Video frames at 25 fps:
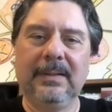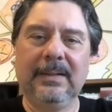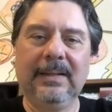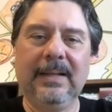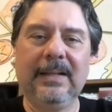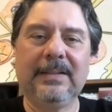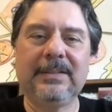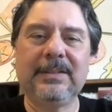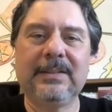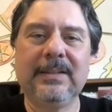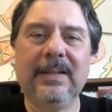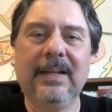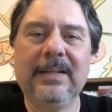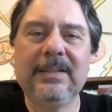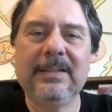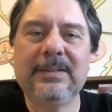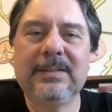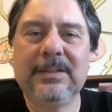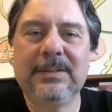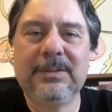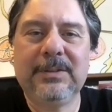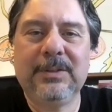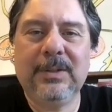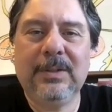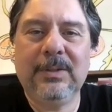that's nice
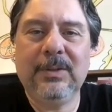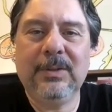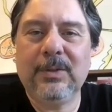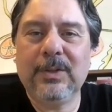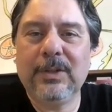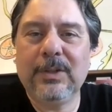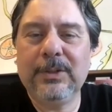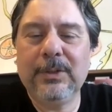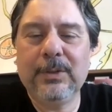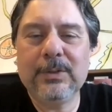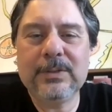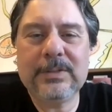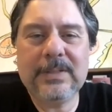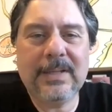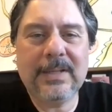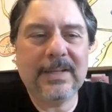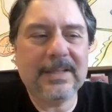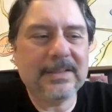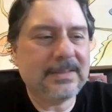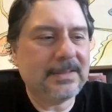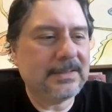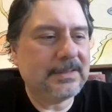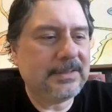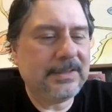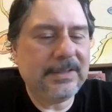that you could use that
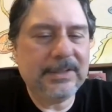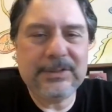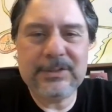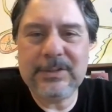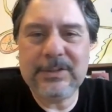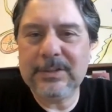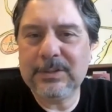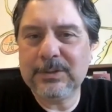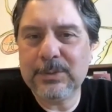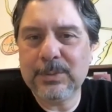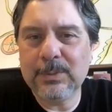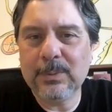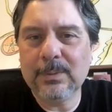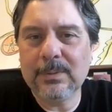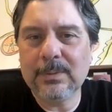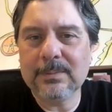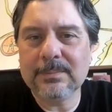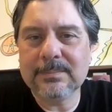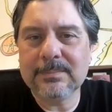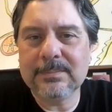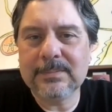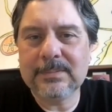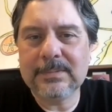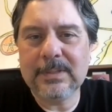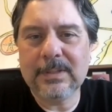as a teaching tool
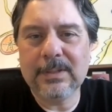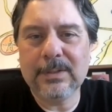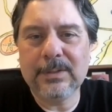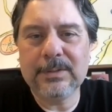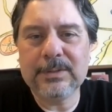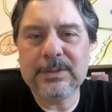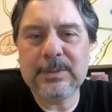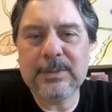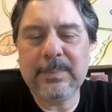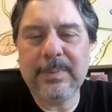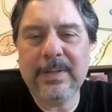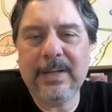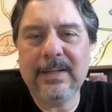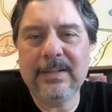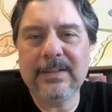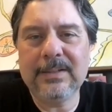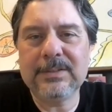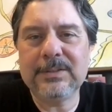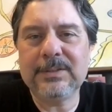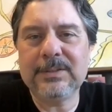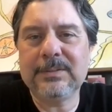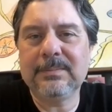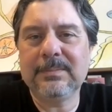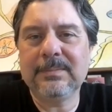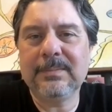to learn
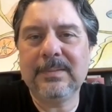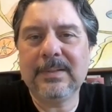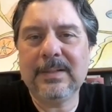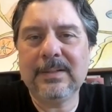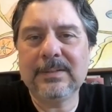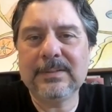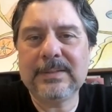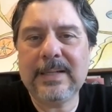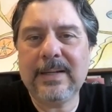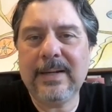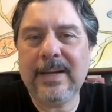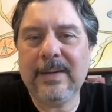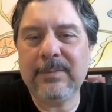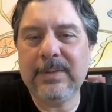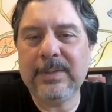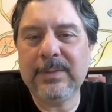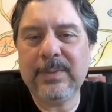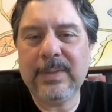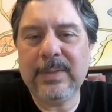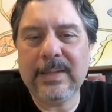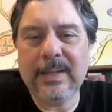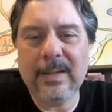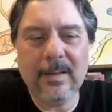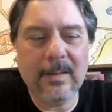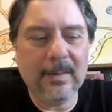Spanish because
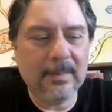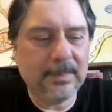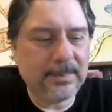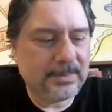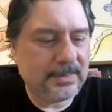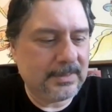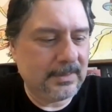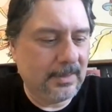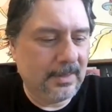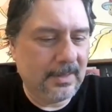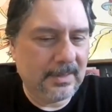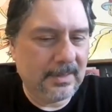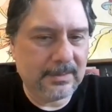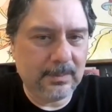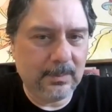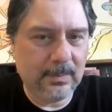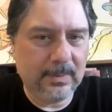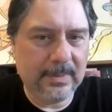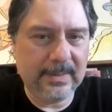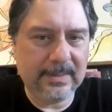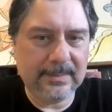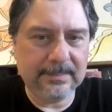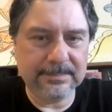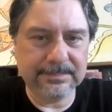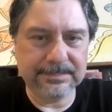everything helps along the
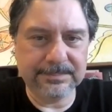way.